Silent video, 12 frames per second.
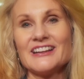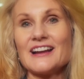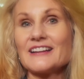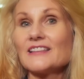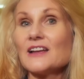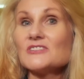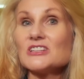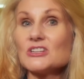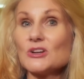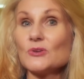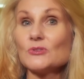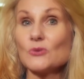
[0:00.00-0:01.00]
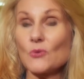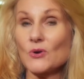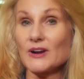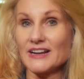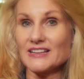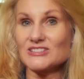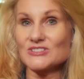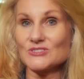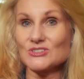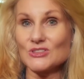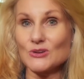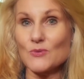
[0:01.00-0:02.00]
I'd love to know your answer
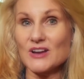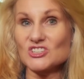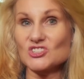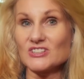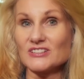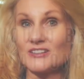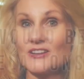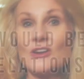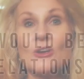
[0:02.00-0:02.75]
to the question,